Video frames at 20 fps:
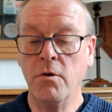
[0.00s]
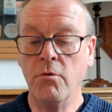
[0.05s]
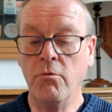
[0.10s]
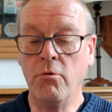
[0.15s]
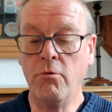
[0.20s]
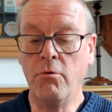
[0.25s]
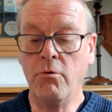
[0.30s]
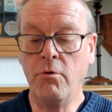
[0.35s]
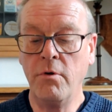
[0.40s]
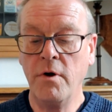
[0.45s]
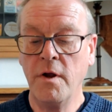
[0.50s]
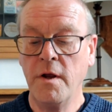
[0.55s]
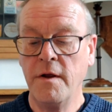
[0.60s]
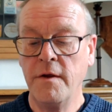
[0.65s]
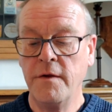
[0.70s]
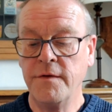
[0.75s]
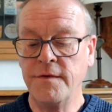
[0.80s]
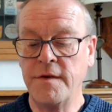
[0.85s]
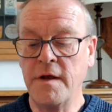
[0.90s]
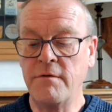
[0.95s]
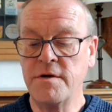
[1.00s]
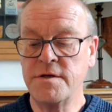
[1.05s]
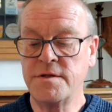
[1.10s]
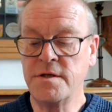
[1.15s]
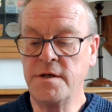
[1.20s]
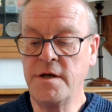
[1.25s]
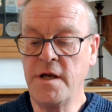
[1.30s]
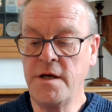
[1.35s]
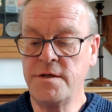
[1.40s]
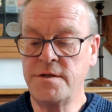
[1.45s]
or there is
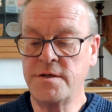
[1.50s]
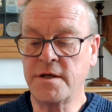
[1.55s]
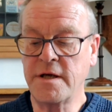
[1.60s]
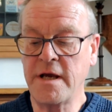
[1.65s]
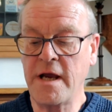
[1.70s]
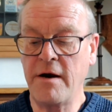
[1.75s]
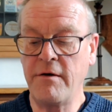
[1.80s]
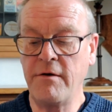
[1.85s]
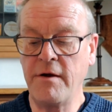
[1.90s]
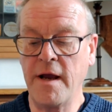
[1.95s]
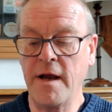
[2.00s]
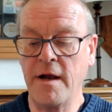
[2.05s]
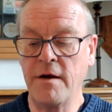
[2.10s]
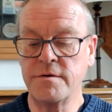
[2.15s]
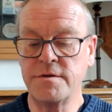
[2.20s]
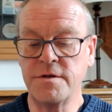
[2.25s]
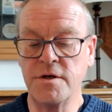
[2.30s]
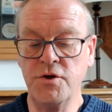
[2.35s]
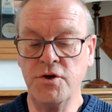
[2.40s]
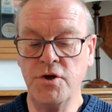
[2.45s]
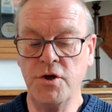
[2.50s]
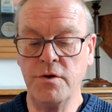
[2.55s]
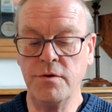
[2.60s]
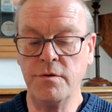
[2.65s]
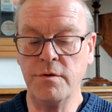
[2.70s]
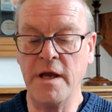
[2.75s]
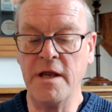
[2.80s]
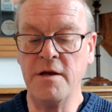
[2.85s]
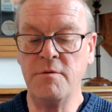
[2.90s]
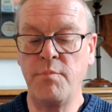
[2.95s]
a need to carry out a
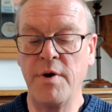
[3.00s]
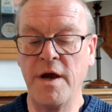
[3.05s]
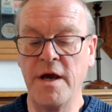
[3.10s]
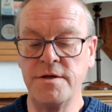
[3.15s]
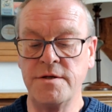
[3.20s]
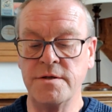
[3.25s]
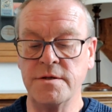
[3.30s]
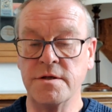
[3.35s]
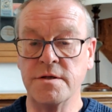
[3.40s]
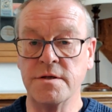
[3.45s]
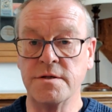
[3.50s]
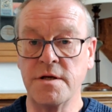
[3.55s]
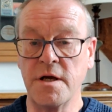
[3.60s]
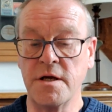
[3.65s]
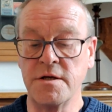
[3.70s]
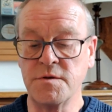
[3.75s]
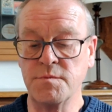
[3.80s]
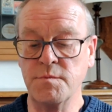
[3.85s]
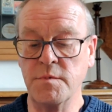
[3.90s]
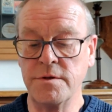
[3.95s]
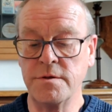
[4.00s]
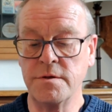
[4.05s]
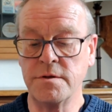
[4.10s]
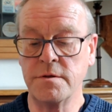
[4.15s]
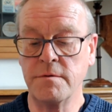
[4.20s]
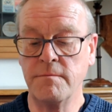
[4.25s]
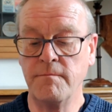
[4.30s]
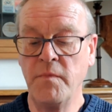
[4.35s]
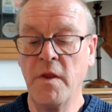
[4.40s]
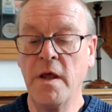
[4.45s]
new inpatient
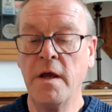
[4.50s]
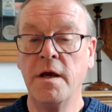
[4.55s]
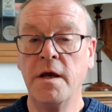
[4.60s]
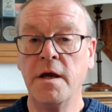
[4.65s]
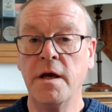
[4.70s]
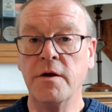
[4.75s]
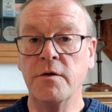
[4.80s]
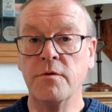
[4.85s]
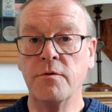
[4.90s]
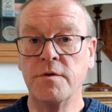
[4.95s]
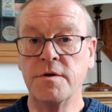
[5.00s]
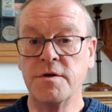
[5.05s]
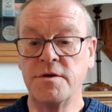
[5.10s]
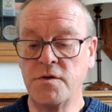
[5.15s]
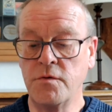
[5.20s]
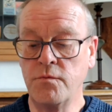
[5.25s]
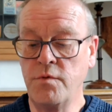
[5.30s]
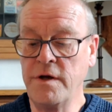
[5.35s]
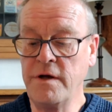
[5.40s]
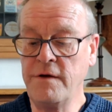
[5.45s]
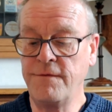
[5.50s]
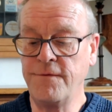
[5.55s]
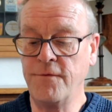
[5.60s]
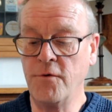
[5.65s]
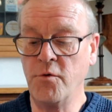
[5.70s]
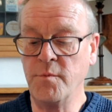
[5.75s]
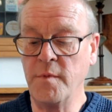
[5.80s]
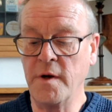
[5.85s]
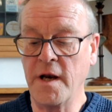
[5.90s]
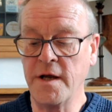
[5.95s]
assessment in order to
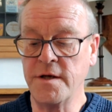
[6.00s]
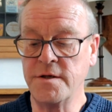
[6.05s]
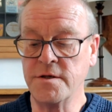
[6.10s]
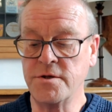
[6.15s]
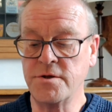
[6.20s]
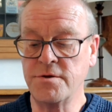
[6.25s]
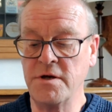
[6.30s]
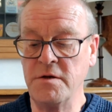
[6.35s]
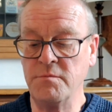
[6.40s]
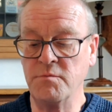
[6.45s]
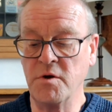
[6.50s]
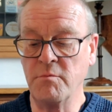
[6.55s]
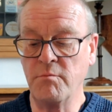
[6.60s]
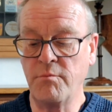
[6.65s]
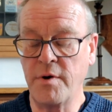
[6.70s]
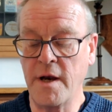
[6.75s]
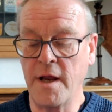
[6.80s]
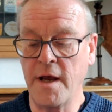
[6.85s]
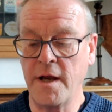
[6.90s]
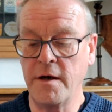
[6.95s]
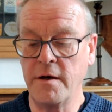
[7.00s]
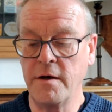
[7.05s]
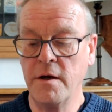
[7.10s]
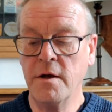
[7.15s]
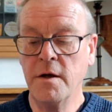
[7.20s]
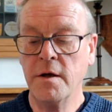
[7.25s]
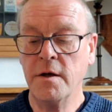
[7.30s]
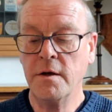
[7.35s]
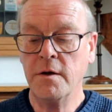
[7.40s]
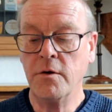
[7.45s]
reformulate a treatment plan,
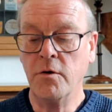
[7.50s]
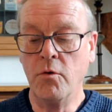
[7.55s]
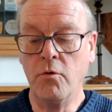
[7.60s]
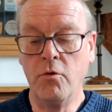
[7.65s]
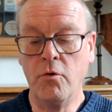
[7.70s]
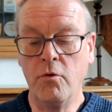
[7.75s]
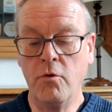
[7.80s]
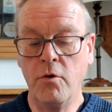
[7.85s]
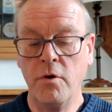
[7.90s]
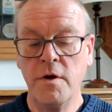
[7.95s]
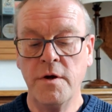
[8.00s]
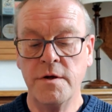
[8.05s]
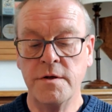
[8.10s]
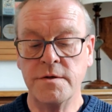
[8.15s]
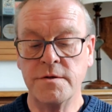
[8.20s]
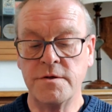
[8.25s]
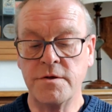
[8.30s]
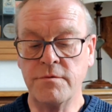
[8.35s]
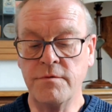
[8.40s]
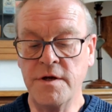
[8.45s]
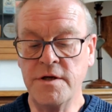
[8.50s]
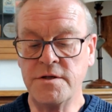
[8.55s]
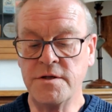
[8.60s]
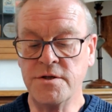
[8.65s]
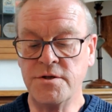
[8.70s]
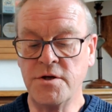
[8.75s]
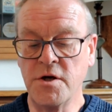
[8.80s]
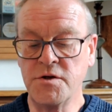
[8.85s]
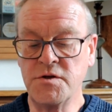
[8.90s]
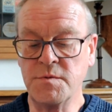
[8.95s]
or to reach
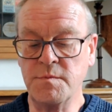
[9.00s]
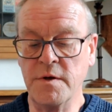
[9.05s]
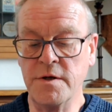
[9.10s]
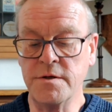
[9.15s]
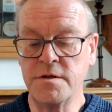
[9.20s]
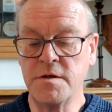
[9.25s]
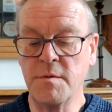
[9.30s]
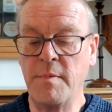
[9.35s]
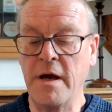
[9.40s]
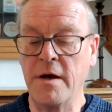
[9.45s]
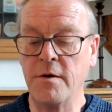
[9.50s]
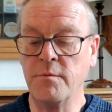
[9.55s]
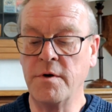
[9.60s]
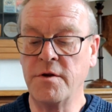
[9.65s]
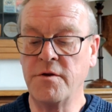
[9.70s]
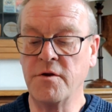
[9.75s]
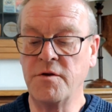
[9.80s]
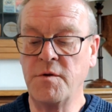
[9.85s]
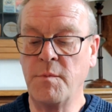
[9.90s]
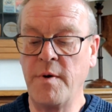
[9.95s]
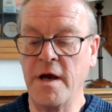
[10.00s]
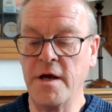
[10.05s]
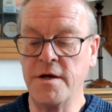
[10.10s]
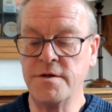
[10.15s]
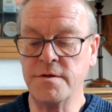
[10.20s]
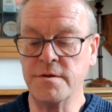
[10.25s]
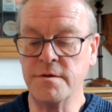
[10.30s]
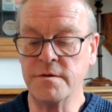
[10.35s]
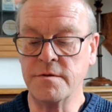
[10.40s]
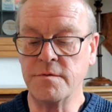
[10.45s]
a judgment about whether the
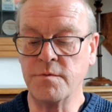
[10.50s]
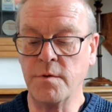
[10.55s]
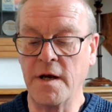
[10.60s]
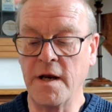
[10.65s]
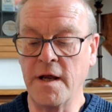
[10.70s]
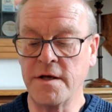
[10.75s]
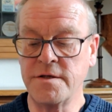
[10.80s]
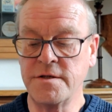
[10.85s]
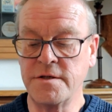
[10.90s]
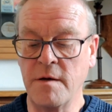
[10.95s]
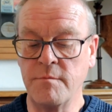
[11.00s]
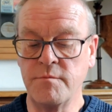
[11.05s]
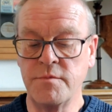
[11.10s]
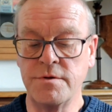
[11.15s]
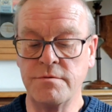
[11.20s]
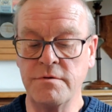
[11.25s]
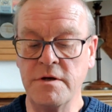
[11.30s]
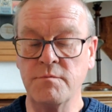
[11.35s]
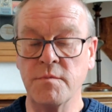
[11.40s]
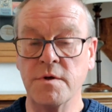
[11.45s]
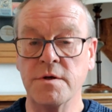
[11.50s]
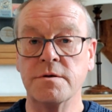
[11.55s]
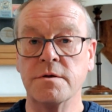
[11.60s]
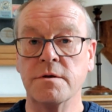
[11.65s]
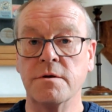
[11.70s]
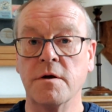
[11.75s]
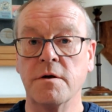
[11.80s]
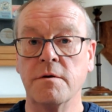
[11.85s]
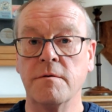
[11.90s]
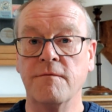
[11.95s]
patient will accept treatment
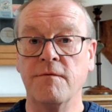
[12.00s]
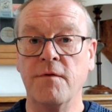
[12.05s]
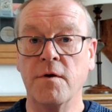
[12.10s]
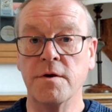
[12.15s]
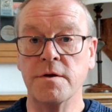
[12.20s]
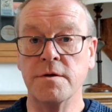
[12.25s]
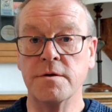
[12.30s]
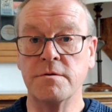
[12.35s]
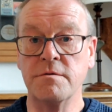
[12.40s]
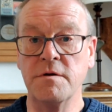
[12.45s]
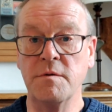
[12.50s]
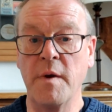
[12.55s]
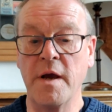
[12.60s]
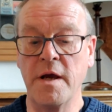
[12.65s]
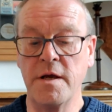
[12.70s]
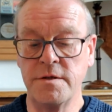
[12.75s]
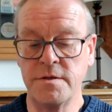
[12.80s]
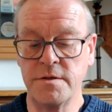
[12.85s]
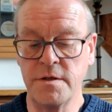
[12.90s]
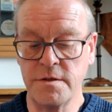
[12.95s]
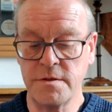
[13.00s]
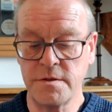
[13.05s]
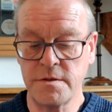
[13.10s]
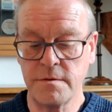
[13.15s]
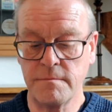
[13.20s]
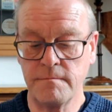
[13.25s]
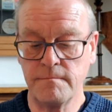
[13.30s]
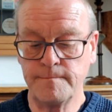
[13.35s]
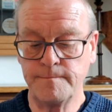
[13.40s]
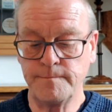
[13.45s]
on a voluntary basis.